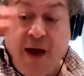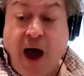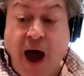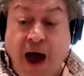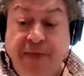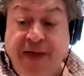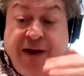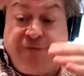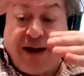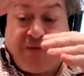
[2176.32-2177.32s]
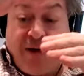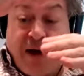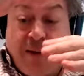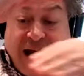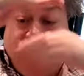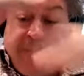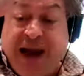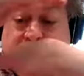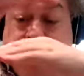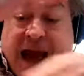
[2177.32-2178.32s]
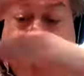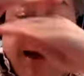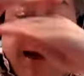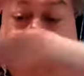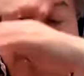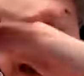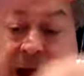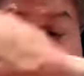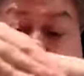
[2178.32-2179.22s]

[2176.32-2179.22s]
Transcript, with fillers: And then effectively it was A, B, A, B, A, B, A, B, A, B, A,